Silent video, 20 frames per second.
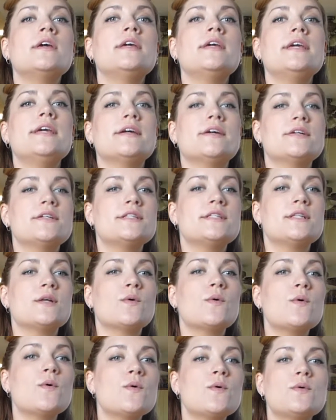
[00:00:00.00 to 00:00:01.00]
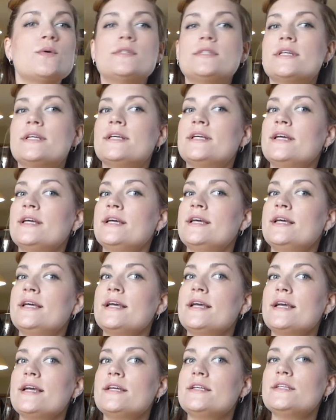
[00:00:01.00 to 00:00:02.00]
Here's the old
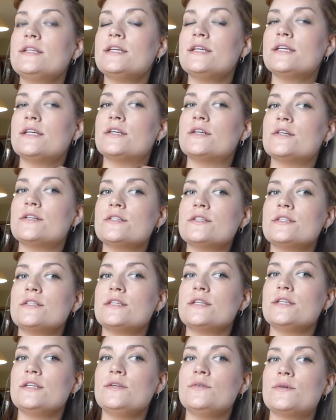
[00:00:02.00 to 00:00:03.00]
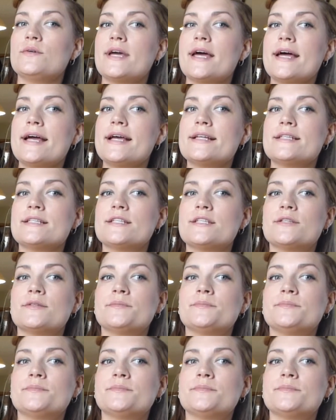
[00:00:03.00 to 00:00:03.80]
and here's the new cut.